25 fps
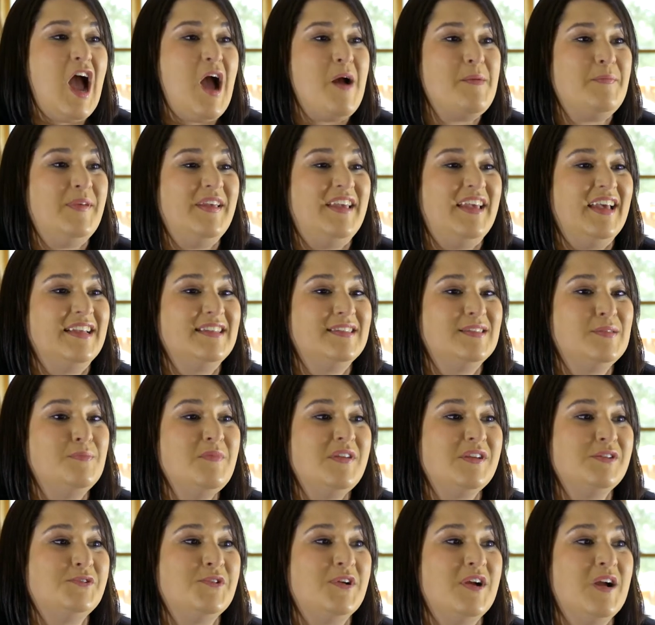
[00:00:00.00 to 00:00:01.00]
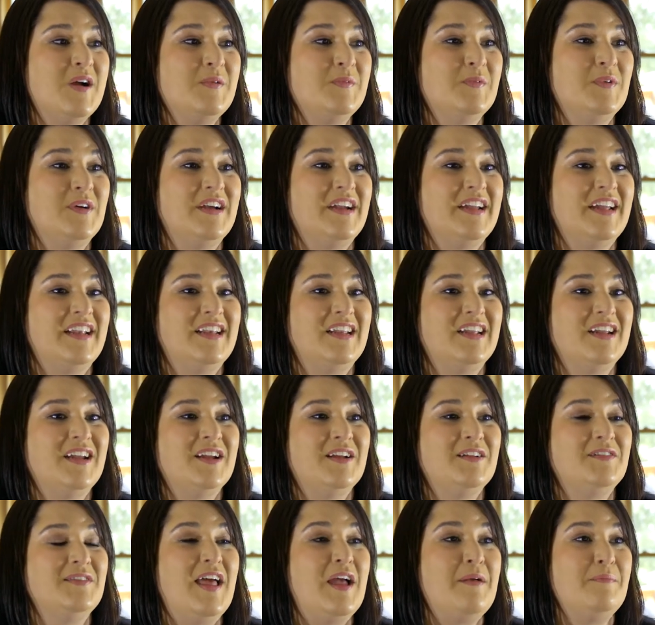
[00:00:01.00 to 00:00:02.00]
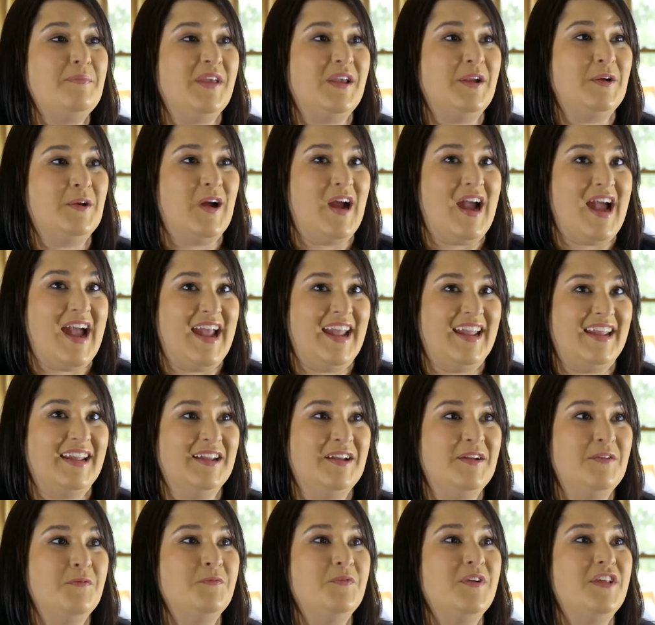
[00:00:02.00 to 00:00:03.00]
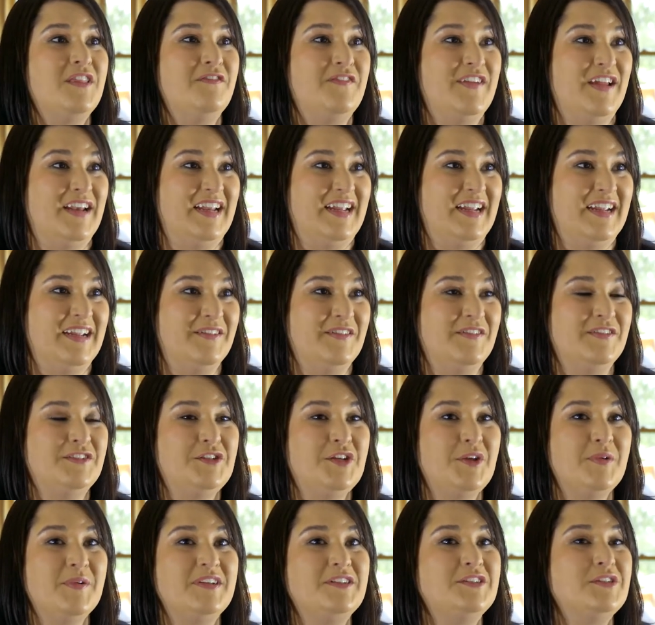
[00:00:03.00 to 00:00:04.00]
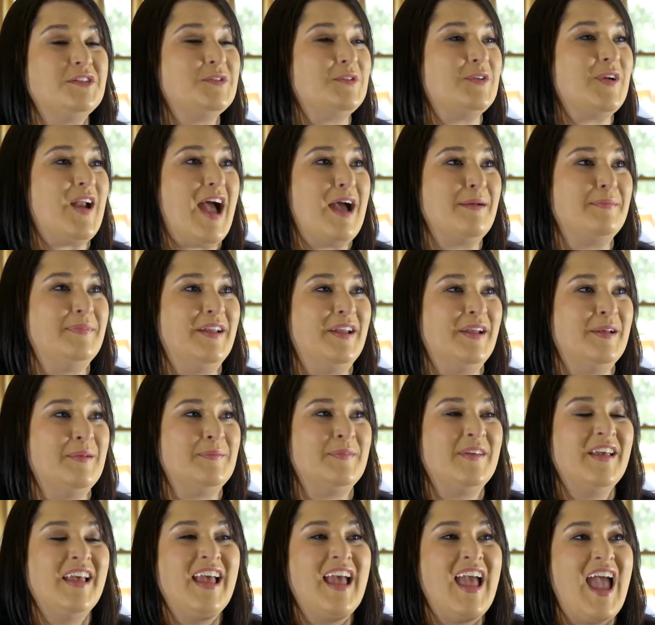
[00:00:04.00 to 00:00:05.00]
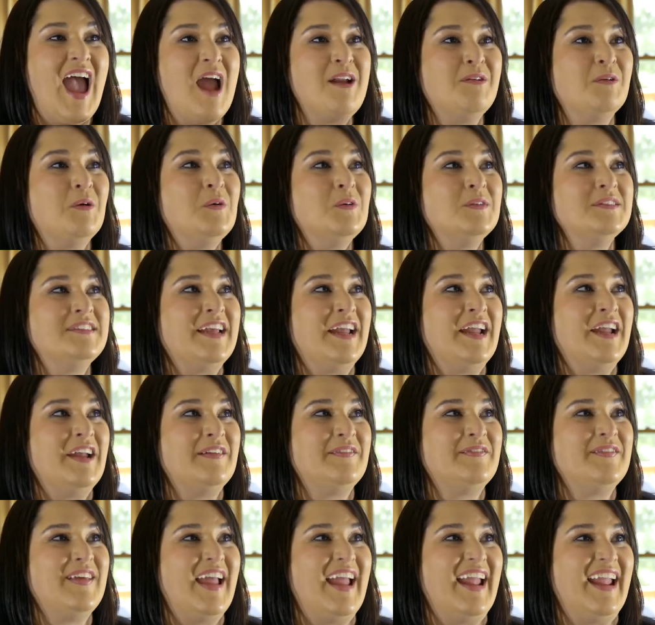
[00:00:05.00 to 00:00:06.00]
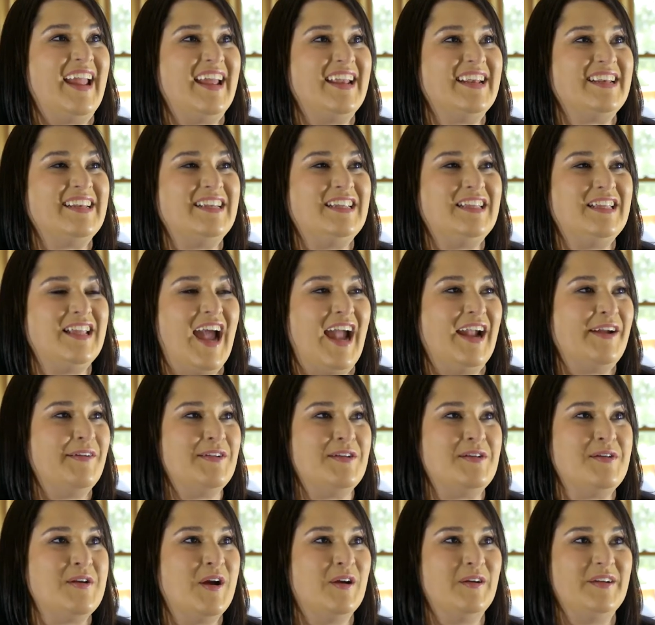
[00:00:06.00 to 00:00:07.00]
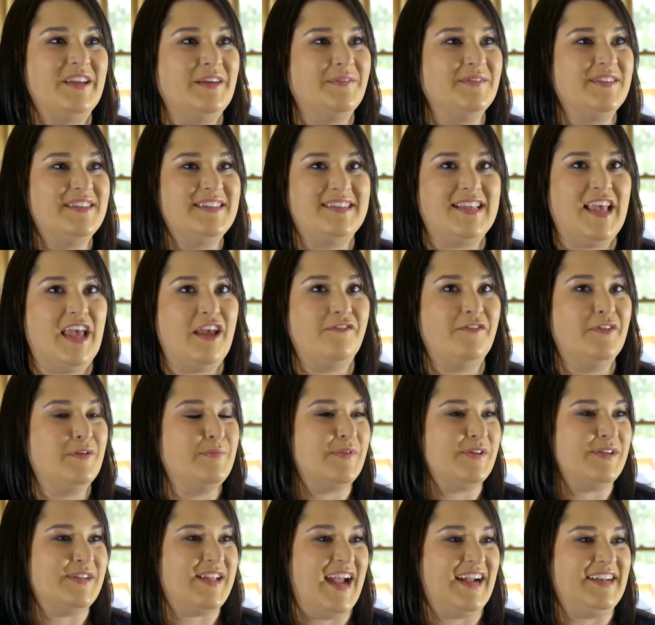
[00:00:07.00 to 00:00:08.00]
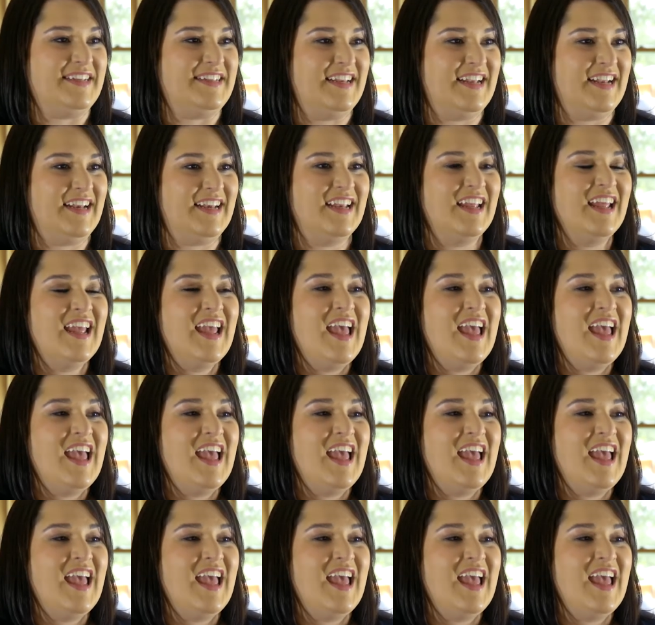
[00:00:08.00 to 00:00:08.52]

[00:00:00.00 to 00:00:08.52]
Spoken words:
because Mitra would let me cry with Vinny. She would just grab him and hold him, and I would know he was safe and protected.